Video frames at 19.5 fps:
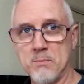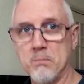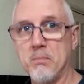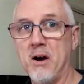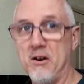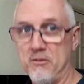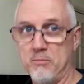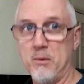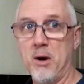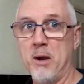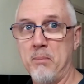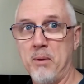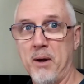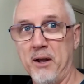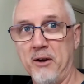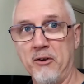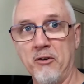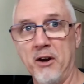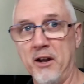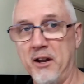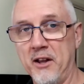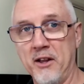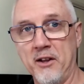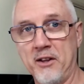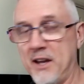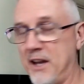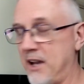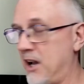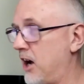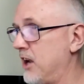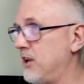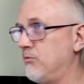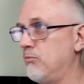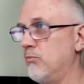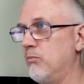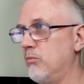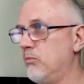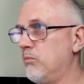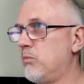above my pay grade, okay? I
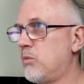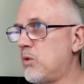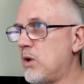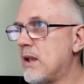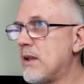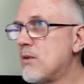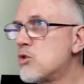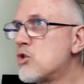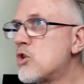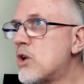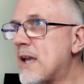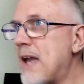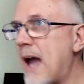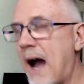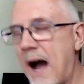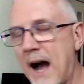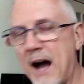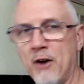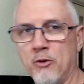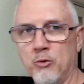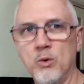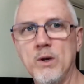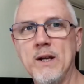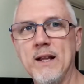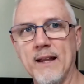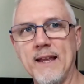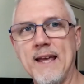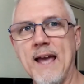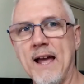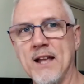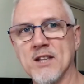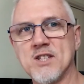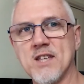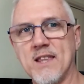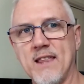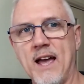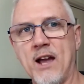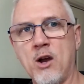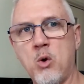can't really
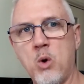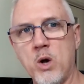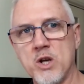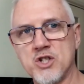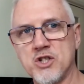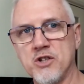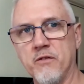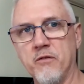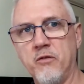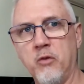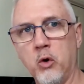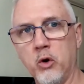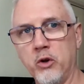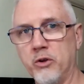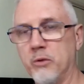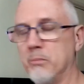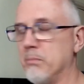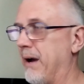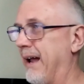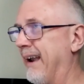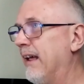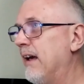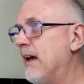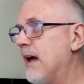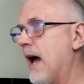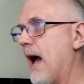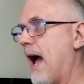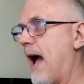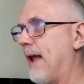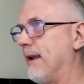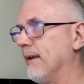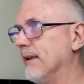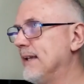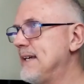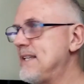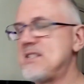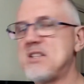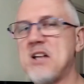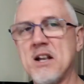answer that question for you, but at
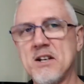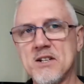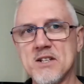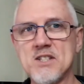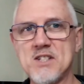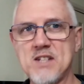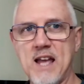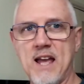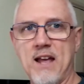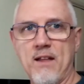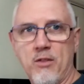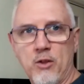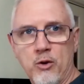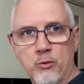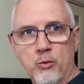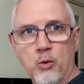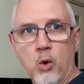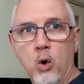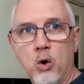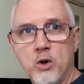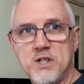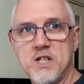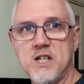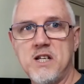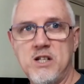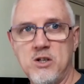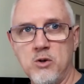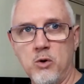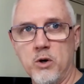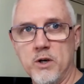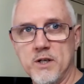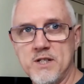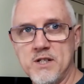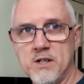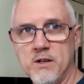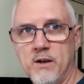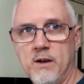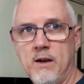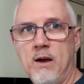least understand that raw
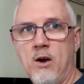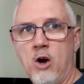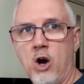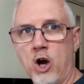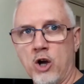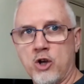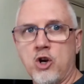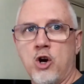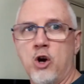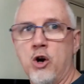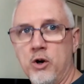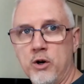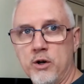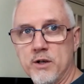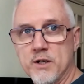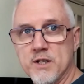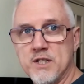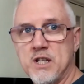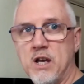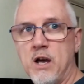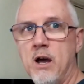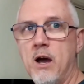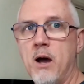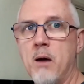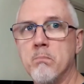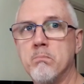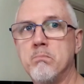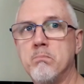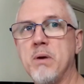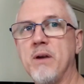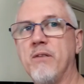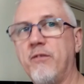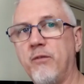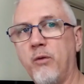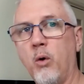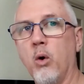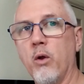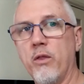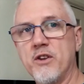denoise occurs
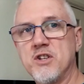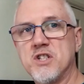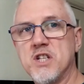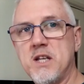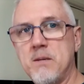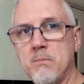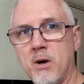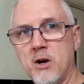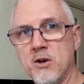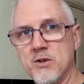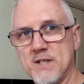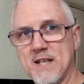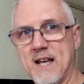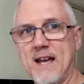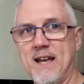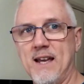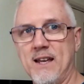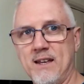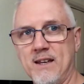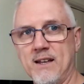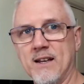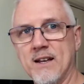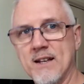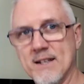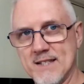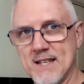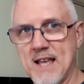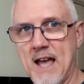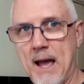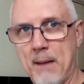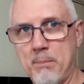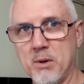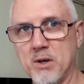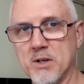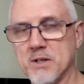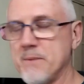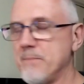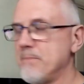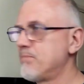before the demosaicing has
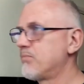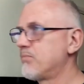happened.